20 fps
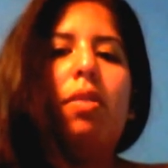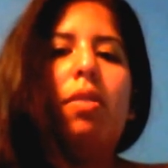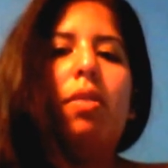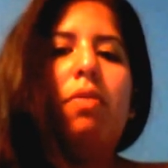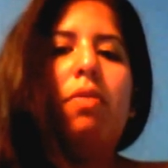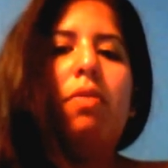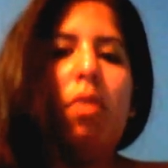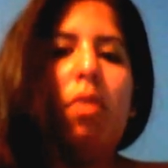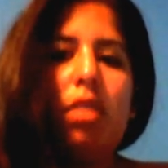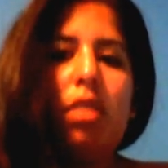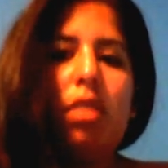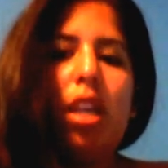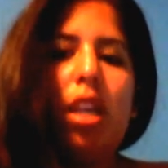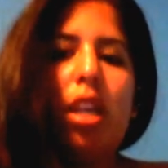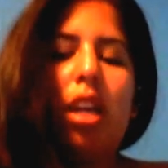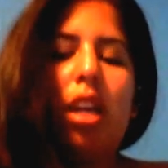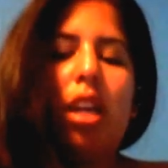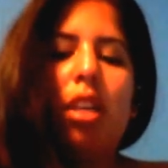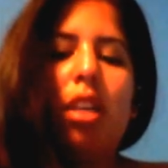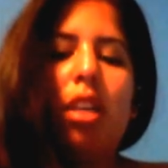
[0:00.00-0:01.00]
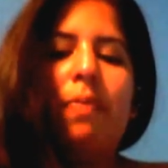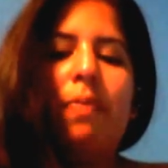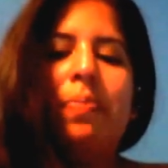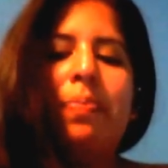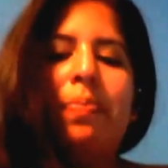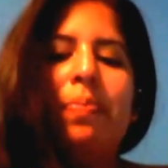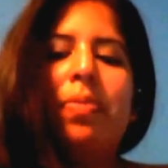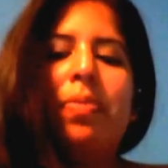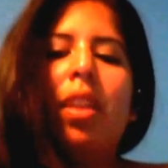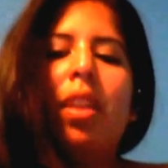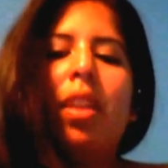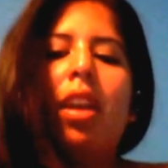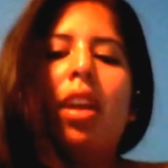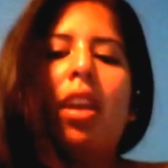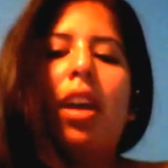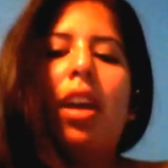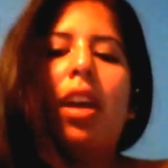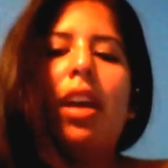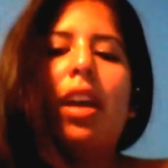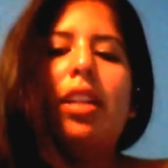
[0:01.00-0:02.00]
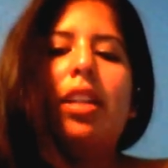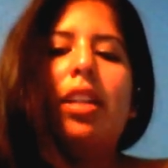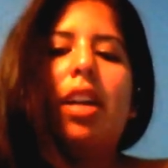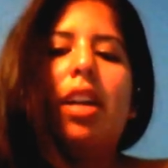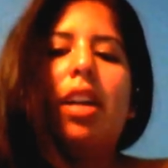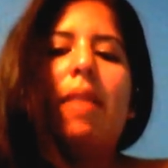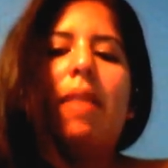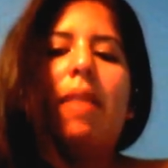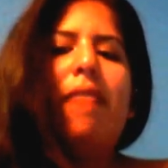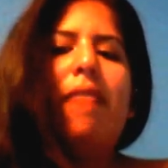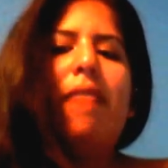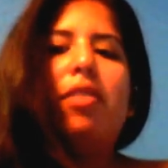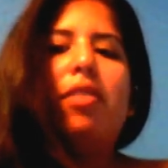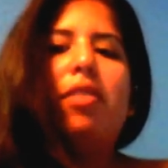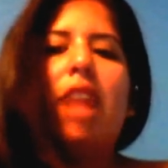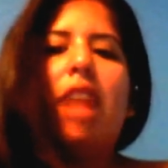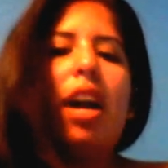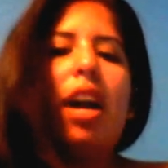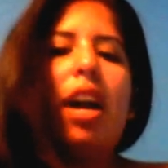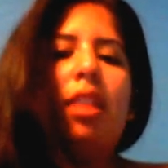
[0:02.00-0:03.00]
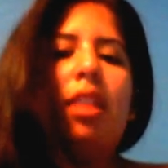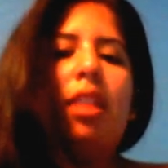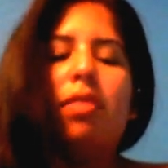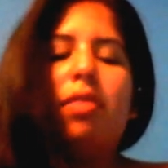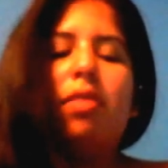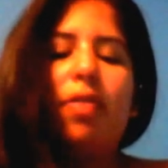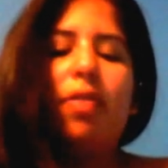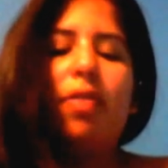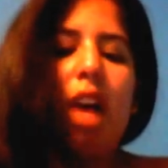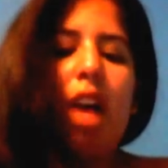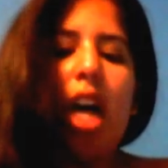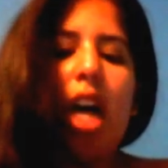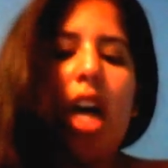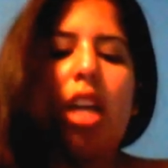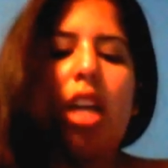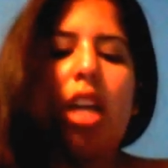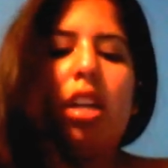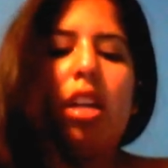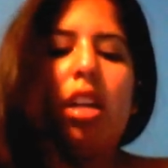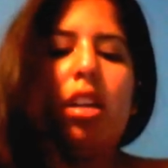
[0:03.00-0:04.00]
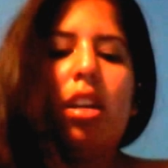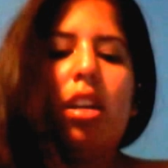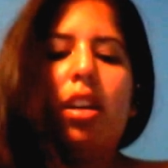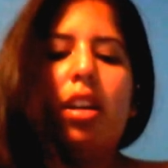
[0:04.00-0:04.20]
a 14, and after that, it was fine.